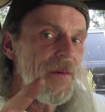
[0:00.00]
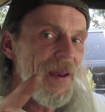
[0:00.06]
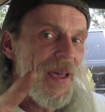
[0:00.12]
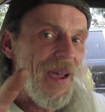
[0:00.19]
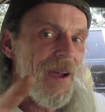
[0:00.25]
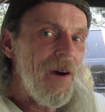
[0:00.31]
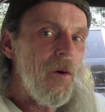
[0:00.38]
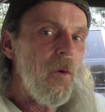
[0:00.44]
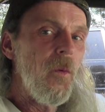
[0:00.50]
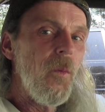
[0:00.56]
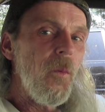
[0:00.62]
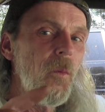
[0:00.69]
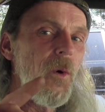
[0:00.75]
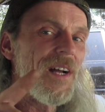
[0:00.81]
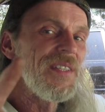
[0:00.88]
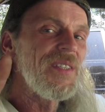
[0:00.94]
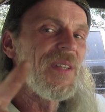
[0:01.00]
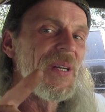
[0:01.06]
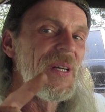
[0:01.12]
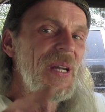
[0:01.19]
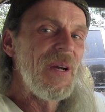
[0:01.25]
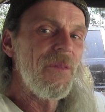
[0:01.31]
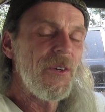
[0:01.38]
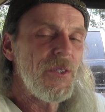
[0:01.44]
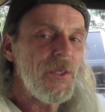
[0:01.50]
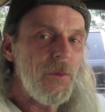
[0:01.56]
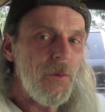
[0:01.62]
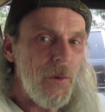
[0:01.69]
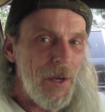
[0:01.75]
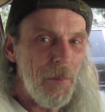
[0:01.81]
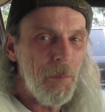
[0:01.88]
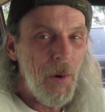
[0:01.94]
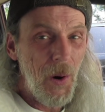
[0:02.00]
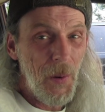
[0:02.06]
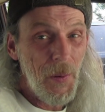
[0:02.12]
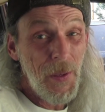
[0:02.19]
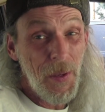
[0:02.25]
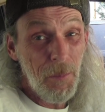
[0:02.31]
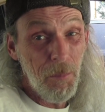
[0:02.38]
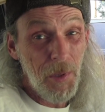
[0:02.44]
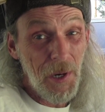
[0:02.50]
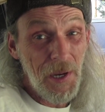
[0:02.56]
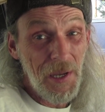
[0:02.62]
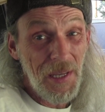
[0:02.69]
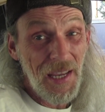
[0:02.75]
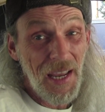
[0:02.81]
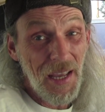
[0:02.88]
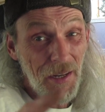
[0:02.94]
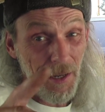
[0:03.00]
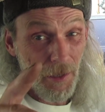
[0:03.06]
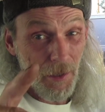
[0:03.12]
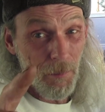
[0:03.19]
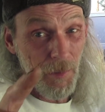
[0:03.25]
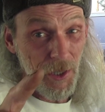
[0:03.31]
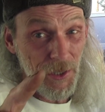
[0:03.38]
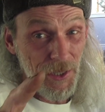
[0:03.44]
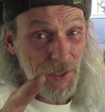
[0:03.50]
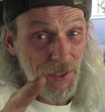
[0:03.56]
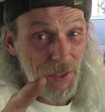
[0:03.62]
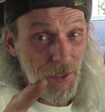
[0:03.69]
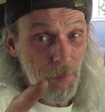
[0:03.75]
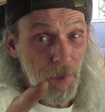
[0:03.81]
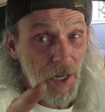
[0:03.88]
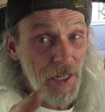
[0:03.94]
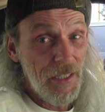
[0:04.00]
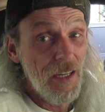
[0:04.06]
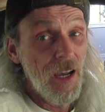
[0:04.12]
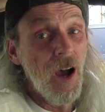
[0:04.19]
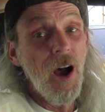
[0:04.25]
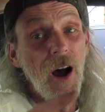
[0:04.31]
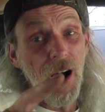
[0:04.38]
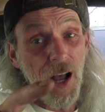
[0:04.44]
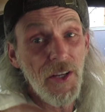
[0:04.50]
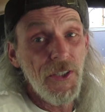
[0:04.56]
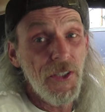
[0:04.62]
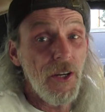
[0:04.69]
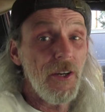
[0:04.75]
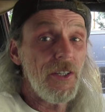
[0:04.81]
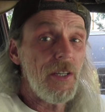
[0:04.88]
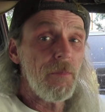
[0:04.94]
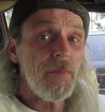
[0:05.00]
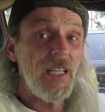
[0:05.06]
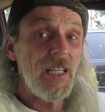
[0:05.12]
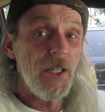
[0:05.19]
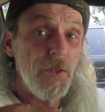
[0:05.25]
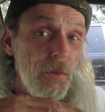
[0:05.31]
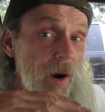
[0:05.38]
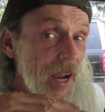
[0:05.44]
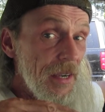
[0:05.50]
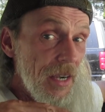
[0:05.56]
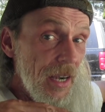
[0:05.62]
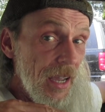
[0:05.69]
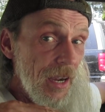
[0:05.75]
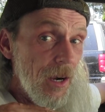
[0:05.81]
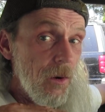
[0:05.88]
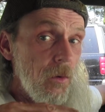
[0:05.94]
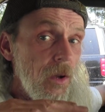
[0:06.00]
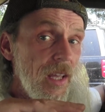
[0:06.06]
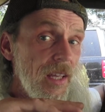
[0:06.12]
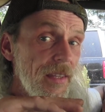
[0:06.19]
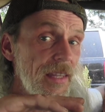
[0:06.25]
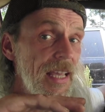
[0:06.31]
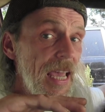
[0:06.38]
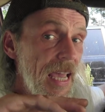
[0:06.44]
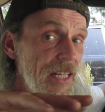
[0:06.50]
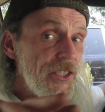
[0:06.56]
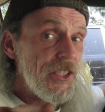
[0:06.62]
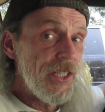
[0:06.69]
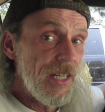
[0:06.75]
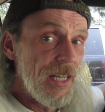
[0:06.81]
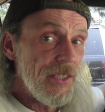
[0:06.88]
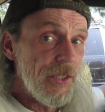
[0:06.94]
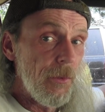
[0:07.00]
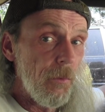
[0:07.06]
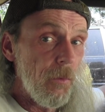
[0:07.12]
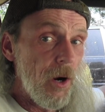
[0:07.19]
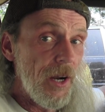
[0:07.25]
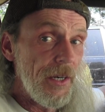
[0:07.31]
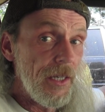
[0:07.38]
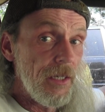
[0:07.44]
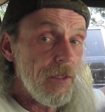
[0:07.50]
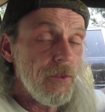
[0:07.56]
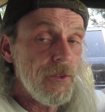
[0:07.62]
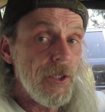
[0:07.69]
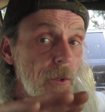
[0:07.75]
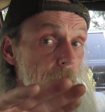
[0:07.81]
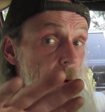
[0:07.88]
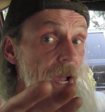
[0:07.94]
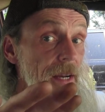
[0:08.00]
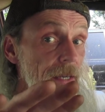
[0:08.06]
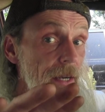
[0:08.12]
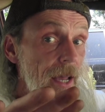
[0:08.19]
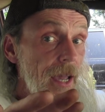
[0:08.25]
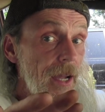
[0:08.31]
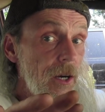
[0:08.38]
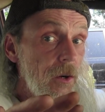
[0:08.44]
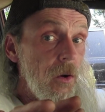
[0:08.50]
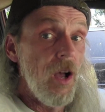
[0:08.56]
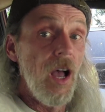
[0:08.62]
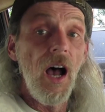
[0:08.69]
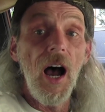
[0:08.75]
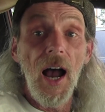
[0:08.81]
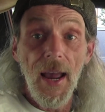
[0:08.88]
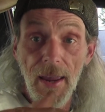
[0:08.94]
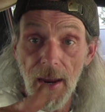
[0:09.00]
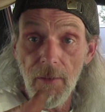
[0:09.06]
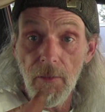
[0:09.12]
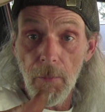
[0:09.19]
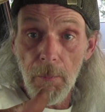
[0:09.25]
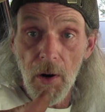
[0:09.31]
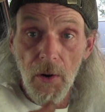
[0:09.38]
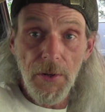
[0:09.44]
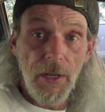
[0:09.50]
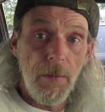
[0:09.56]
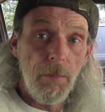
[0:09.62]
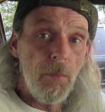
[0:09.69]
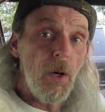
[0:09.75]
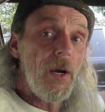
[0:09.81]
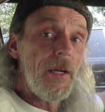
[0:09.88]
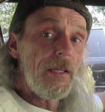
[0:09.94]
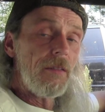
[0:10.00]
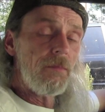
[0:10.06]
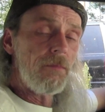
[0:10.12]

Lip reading: Now, what's the difference between a parking brake and an emergency brake? I'll show you, because right now the engine isn't running. So right now I have a parking brake.